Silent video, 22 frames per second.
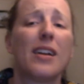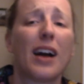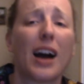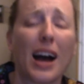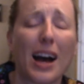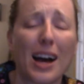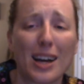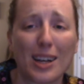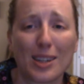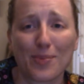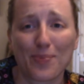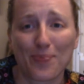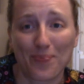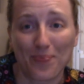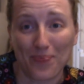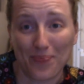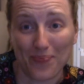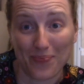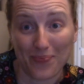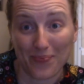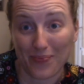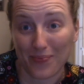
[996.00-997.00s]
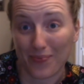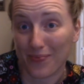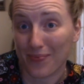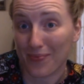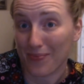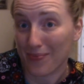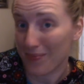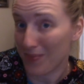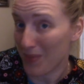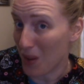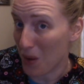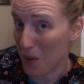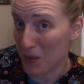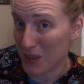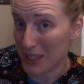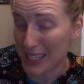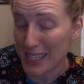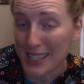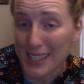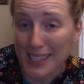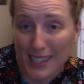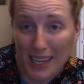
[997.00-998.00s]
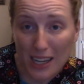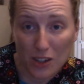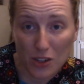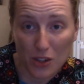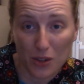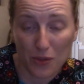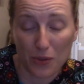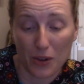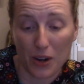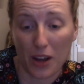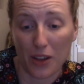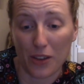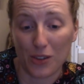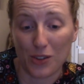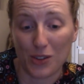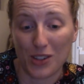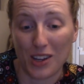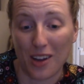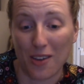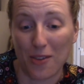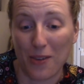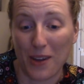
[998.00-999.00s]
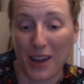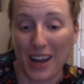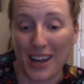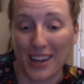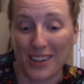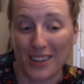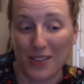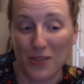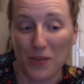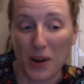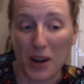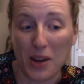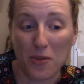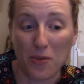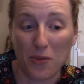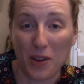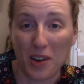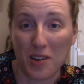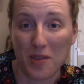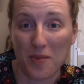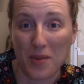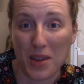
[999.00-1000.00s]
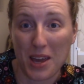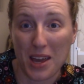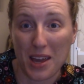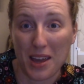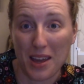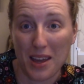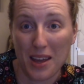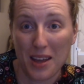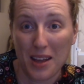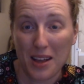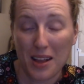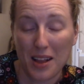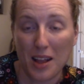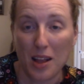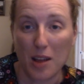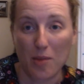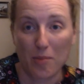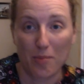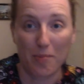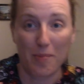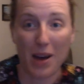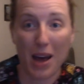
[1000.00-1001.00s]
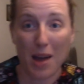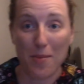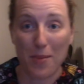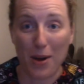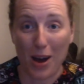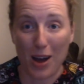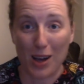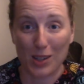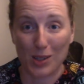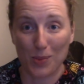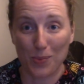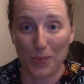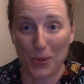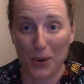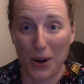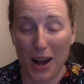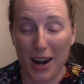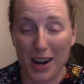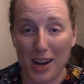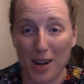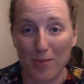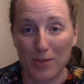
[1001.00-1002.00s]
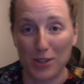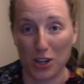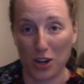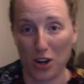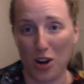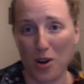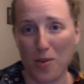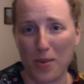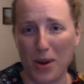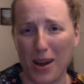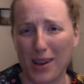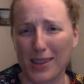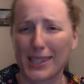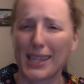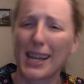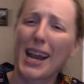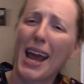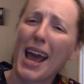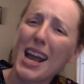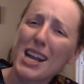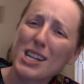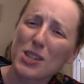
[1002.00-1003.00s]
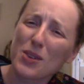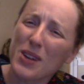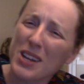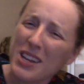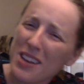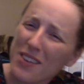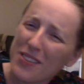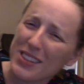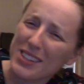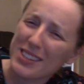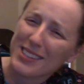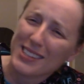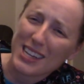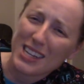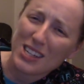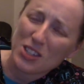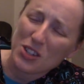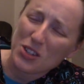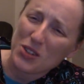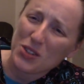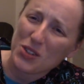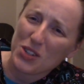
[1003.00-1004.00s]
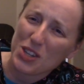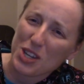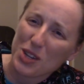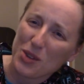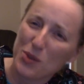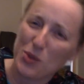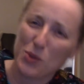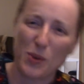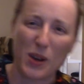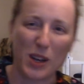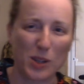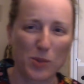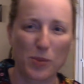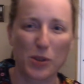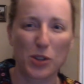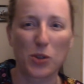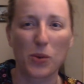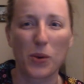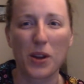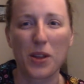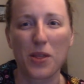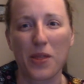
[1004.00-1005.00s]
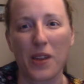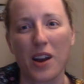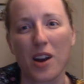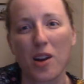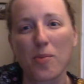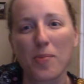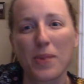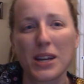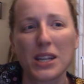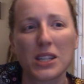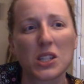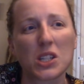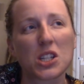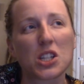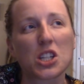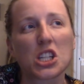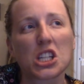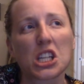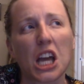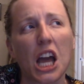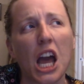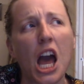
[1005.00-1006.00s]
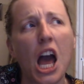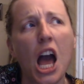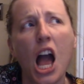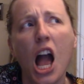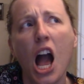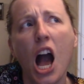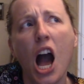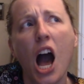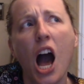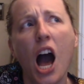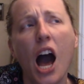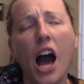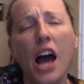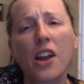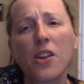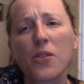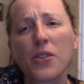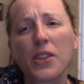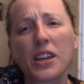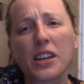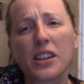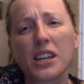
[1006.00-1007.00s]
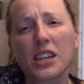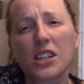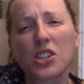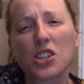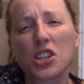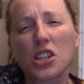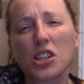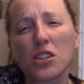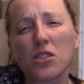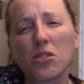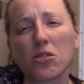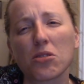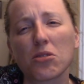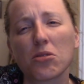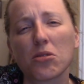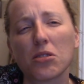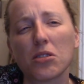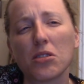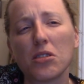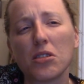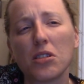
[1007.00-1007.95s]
Was in the center for other stuff, and right in front of me, my boss brought it up to her boss that, hey, do any of the centers use respiratory therapists? And she's like, I don't think they do.